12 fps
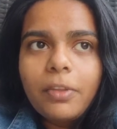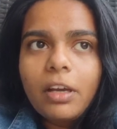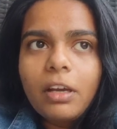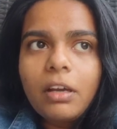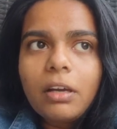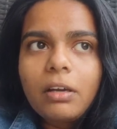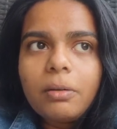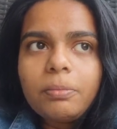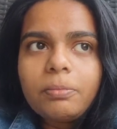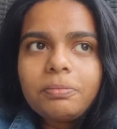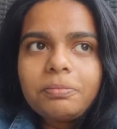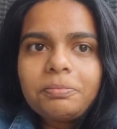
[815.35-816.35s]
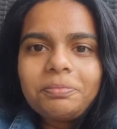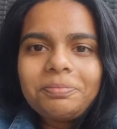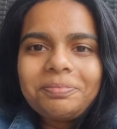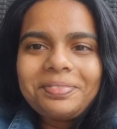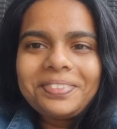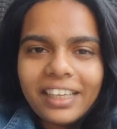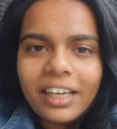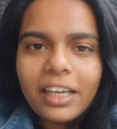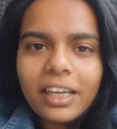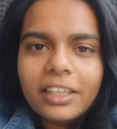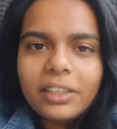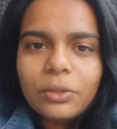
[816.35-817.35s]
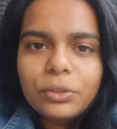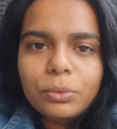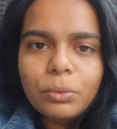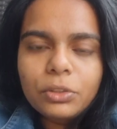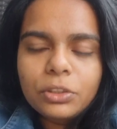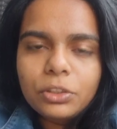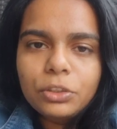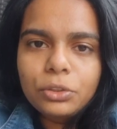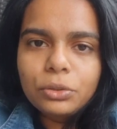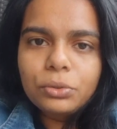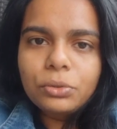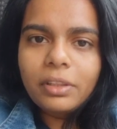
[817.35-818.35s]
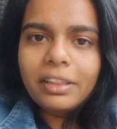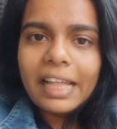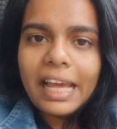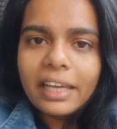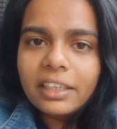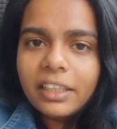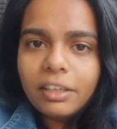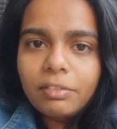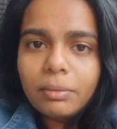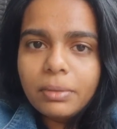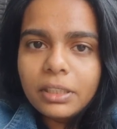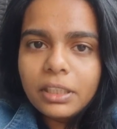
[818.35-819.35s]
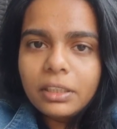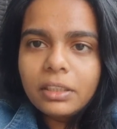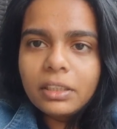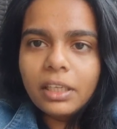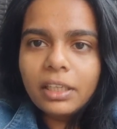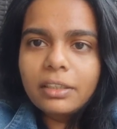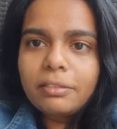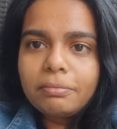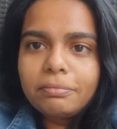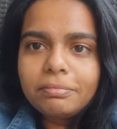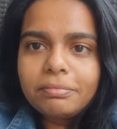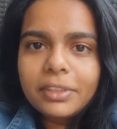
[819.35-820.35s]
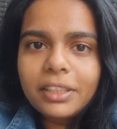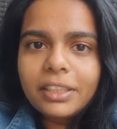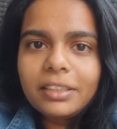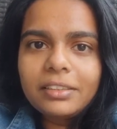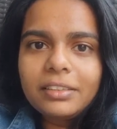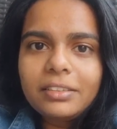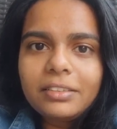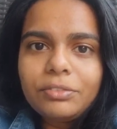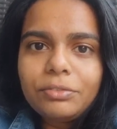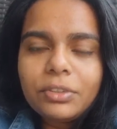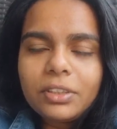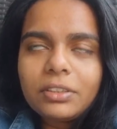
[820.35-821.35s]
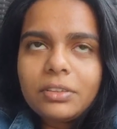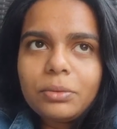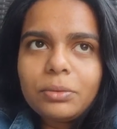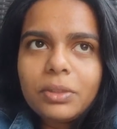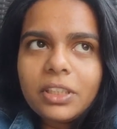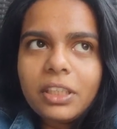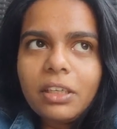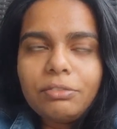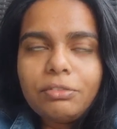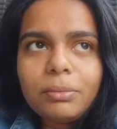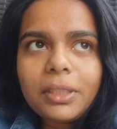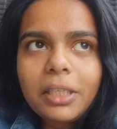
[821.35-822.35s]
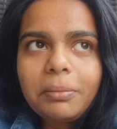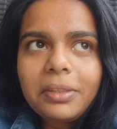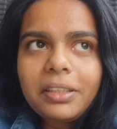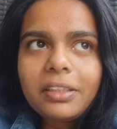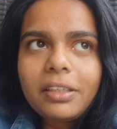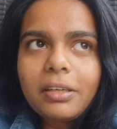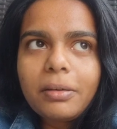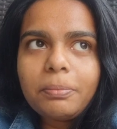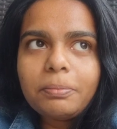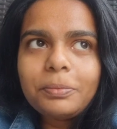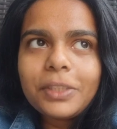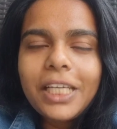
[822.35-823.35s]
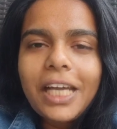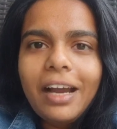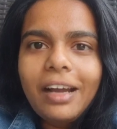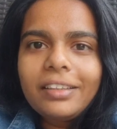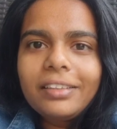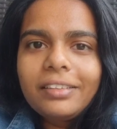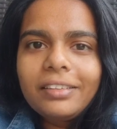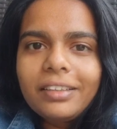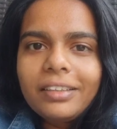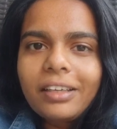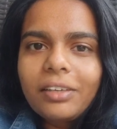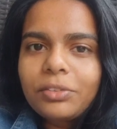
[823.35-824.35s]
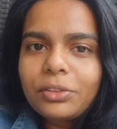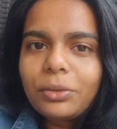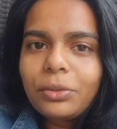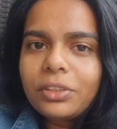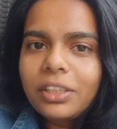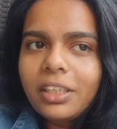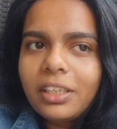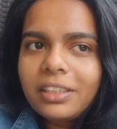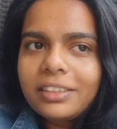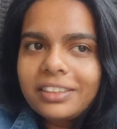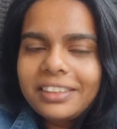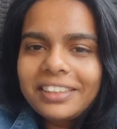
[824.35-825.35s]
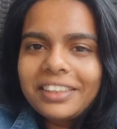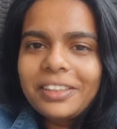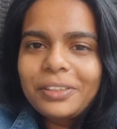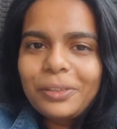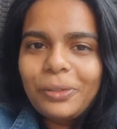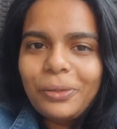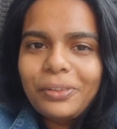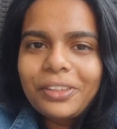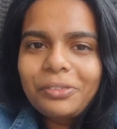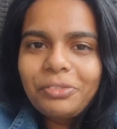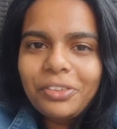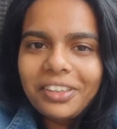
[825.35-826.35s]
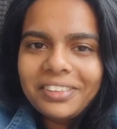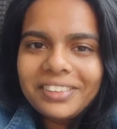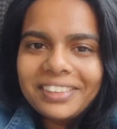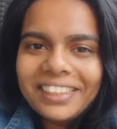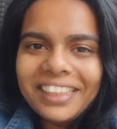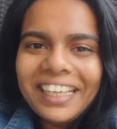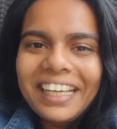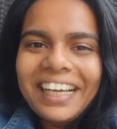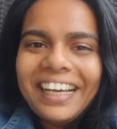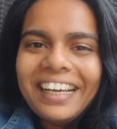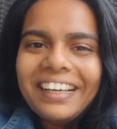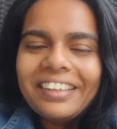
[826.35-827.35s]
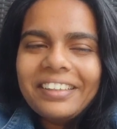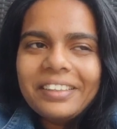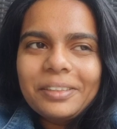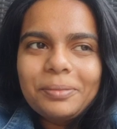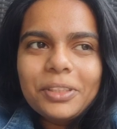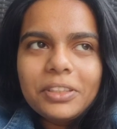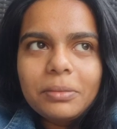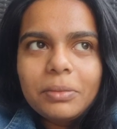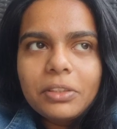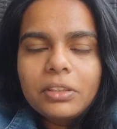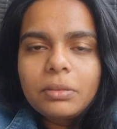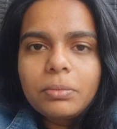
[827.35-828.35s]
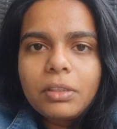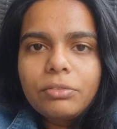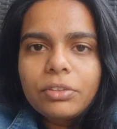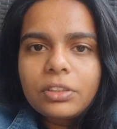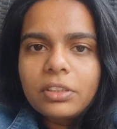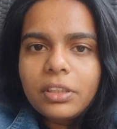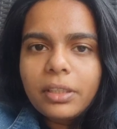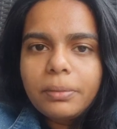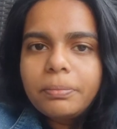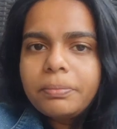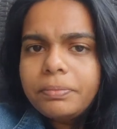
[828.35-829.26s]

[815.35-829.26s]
I also wanted to thank everybody. Like it was really hard for me. I mean, I didn't think I was gonna last this long in France. Especially because it's my first time